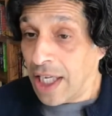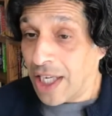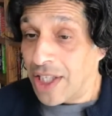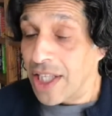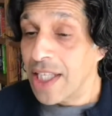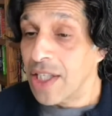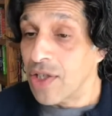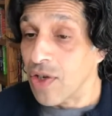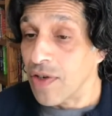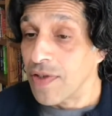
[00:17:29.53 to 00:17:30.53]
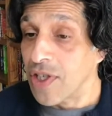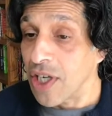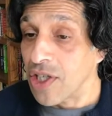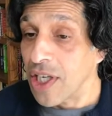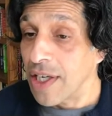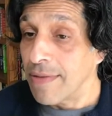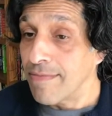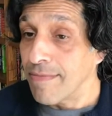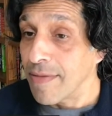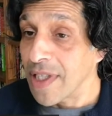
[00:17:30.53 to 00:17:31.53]
under this sort of structure,
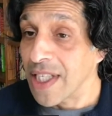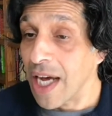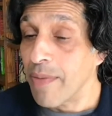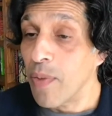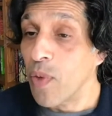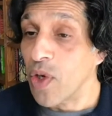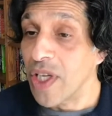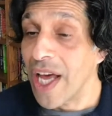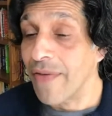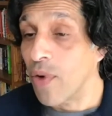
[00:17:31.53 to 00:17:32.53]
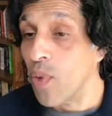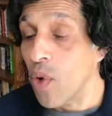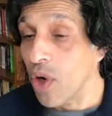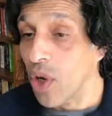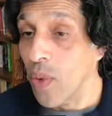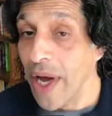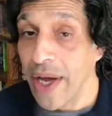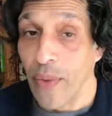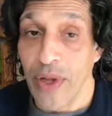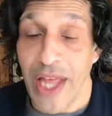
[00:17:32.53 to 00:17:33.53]
Simon will never walk
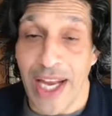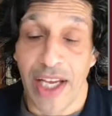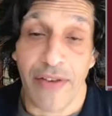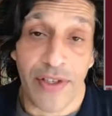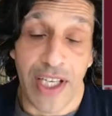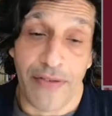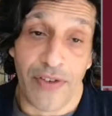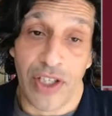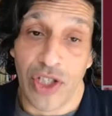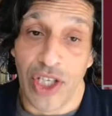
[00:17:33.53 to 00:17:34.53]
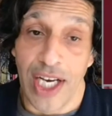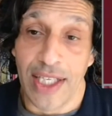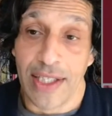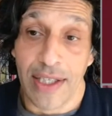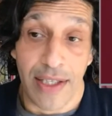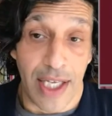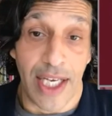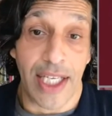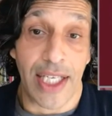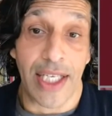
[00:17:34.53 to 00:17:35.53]
away with any of Stephanie's shares that
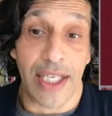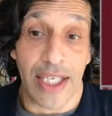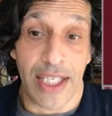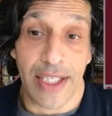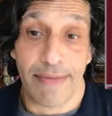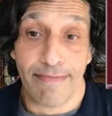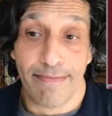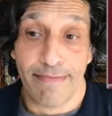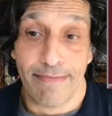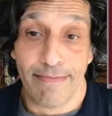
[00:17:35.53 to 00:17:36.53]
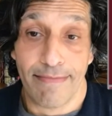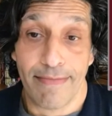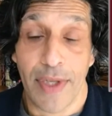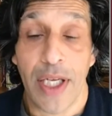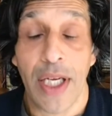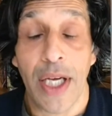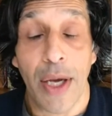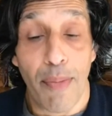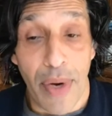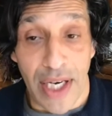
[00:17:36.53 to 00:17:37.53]
he didn't earn.
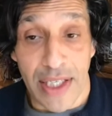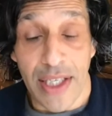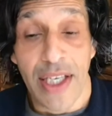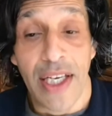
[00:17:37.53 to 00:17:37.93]
But